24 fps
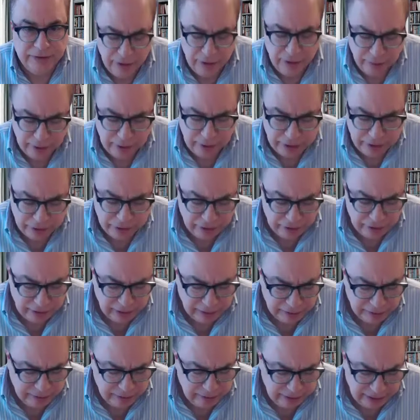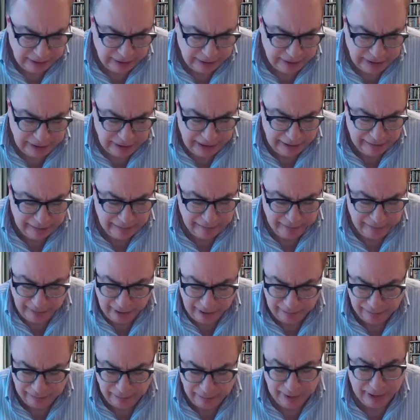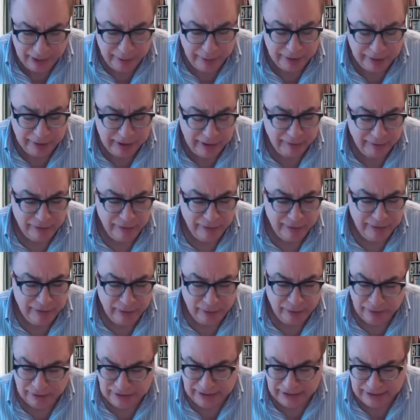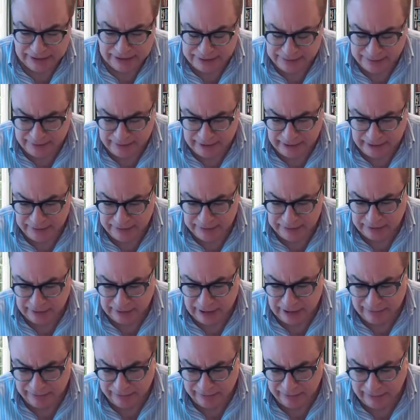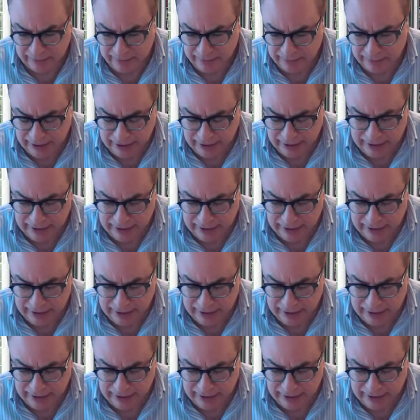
no ratio loan, I'm familiar with them from the old days when they used to offer them.